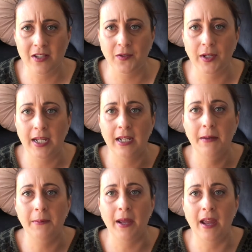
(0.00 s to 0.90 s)
for
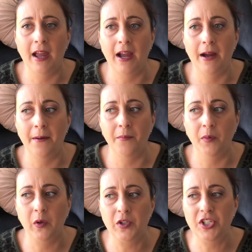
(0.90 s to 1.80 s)
him,
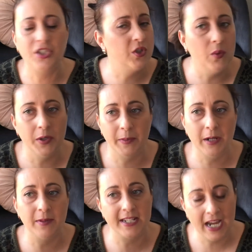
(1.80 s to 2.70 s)
because you still want to be
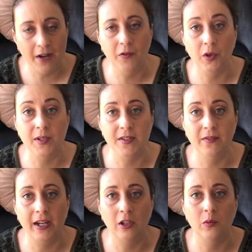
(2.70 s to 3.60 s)
able to have those
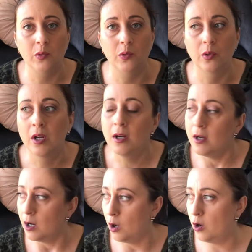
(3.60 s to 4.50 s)
available
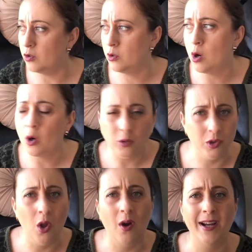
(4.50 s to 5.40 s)
on cold
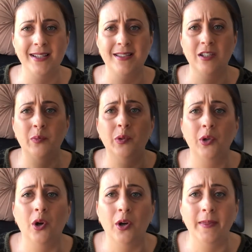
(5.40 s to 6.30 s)
nights to put
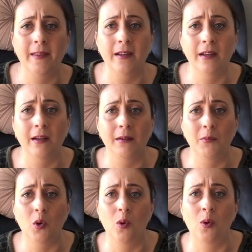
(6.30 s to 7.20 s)
on
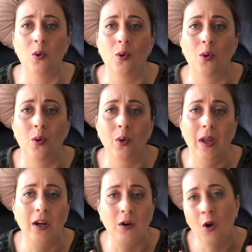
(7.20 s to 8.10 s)
them, or
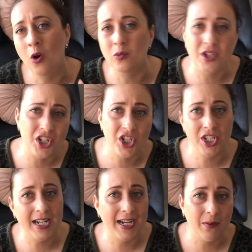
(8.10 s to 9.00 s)
a coldish
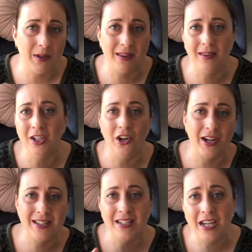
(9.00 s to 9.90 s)
day with, you know,
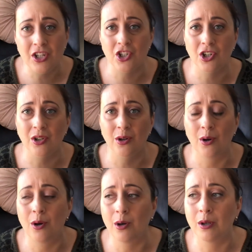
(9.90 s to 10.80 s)
a t-shirt
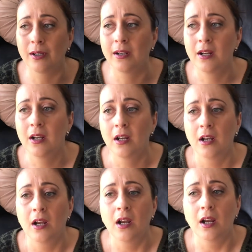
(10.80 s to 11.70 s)
on.
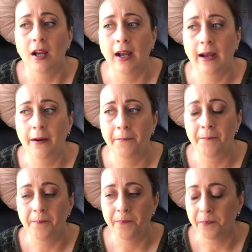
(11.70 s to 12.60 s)

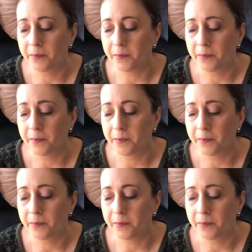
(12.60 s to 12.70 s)
And